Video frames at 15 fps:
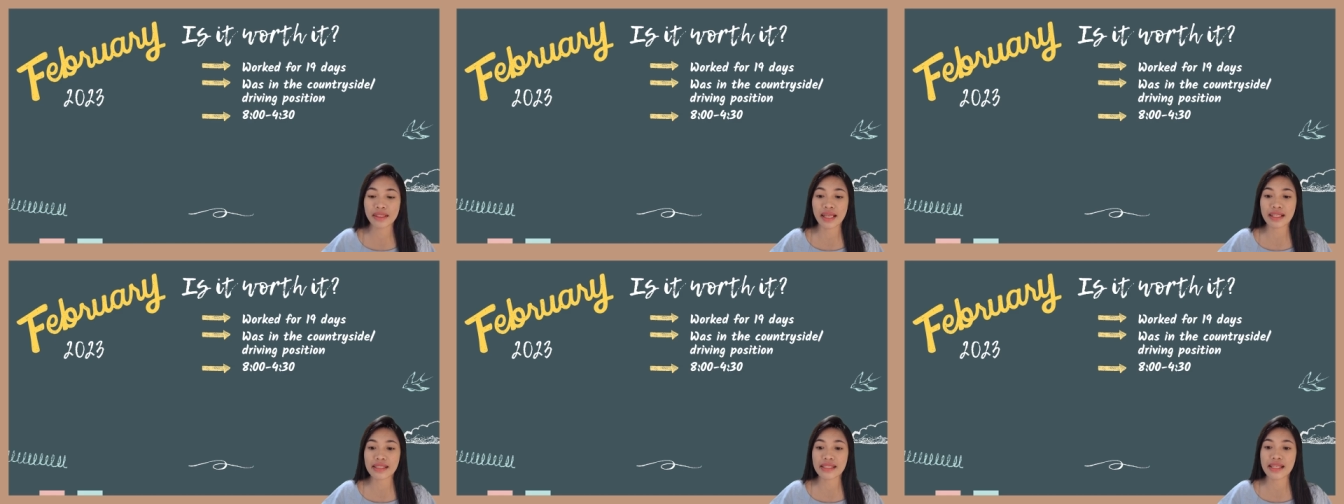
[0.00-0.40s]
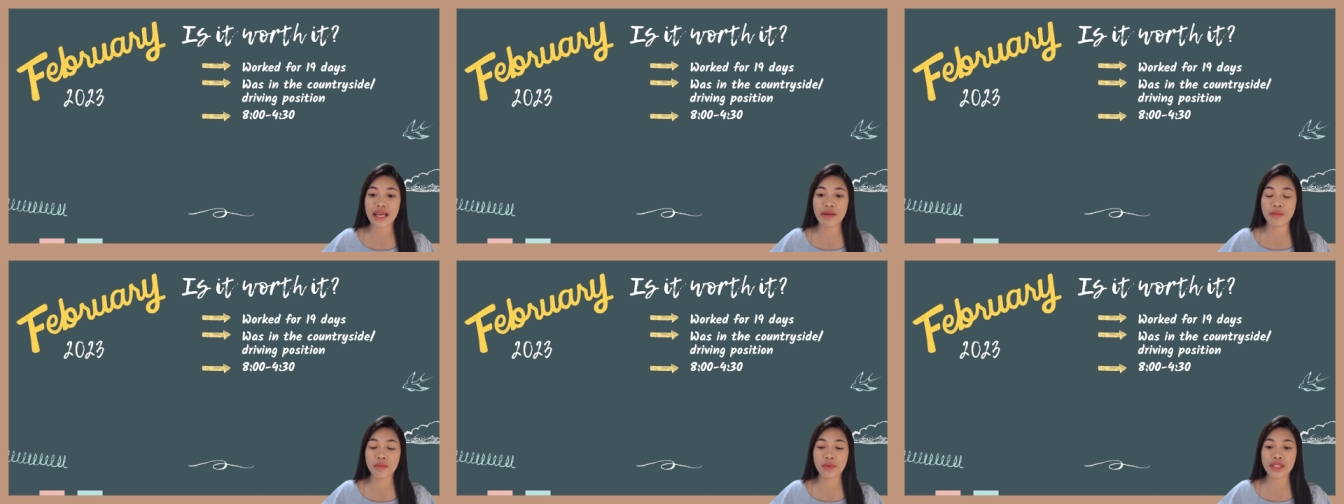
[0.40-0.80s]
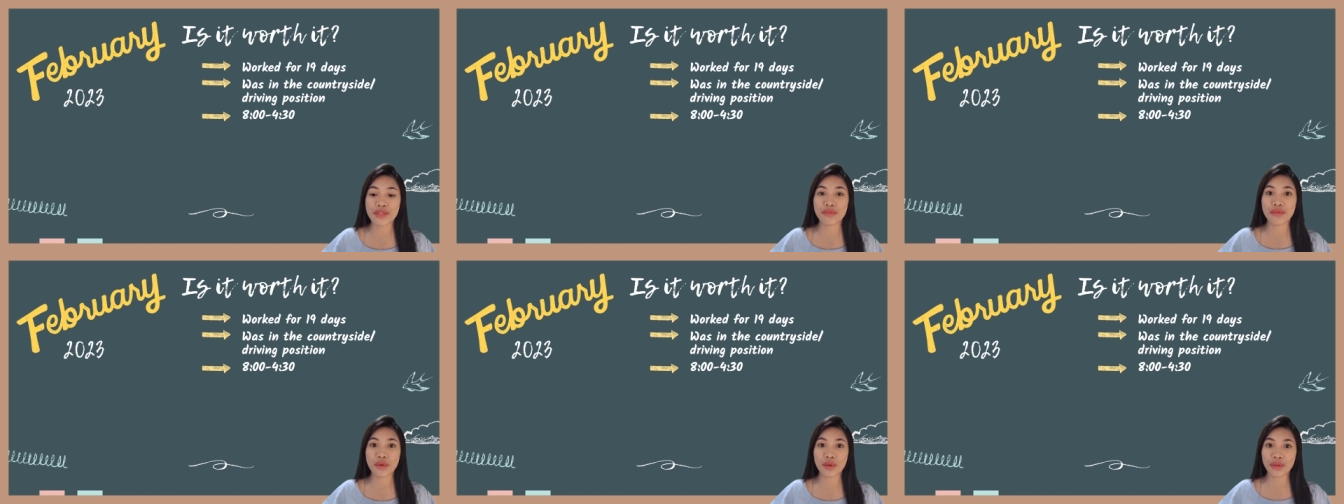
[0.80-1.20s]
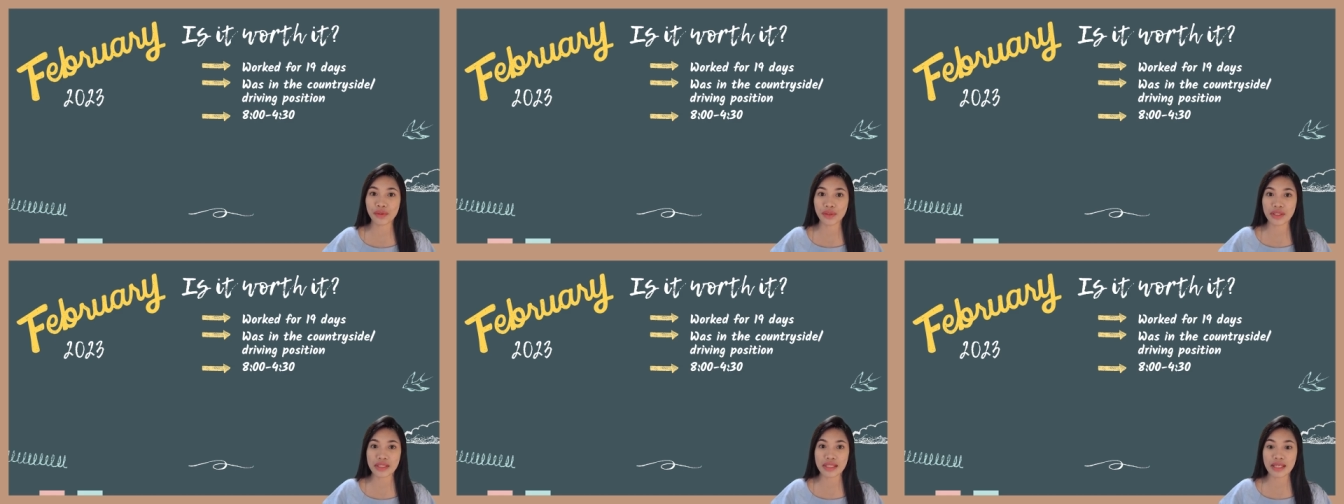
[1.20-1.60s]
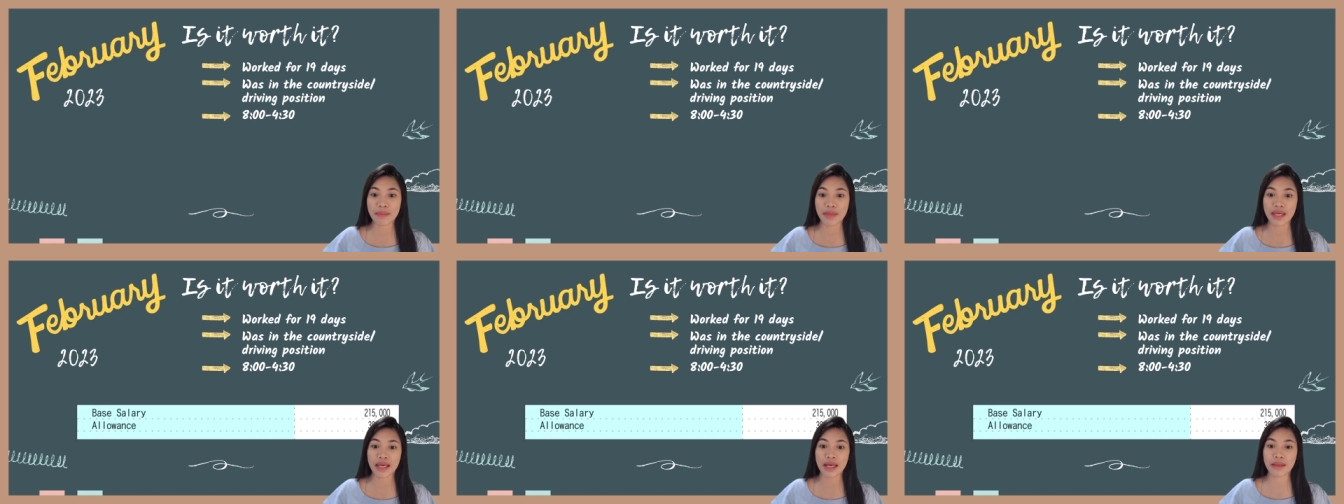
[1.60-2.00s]
that time was four thirty
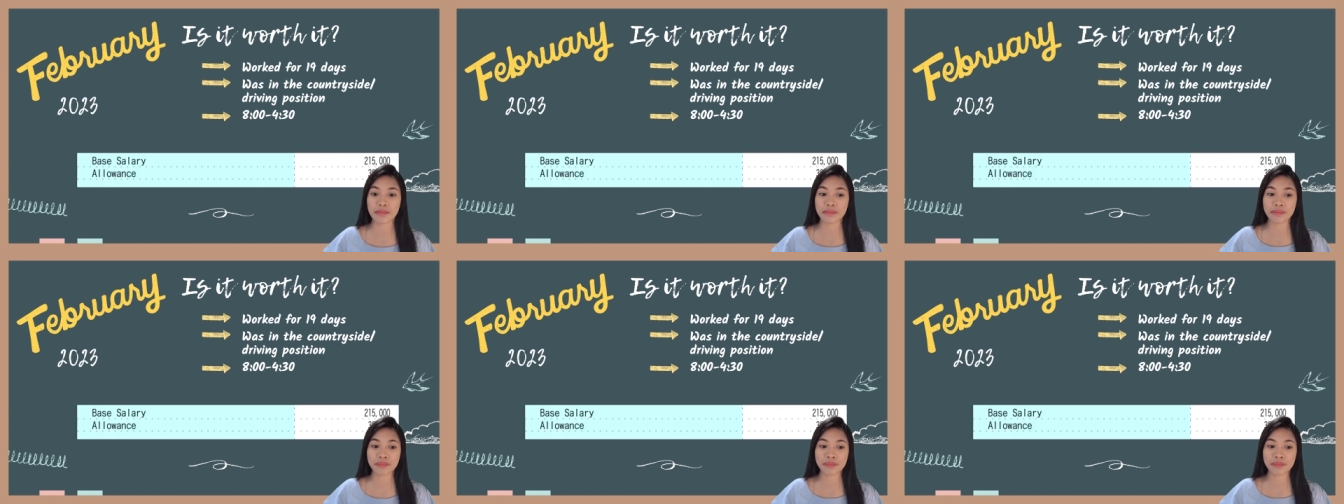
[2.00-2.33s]
P M